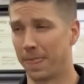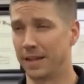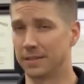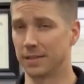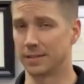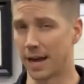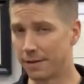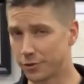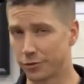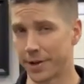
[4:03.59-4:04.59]
It's kind
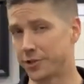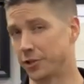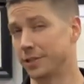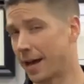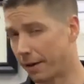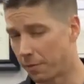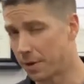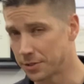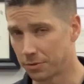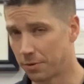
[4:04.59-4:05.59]
of a stretch, it's kind of a
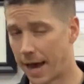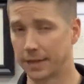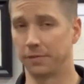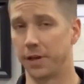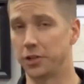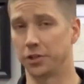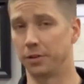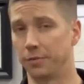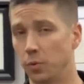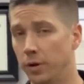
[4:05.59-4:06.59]
muscle activation,
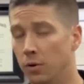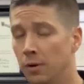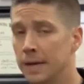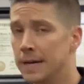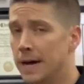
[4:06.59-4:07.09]
if you will.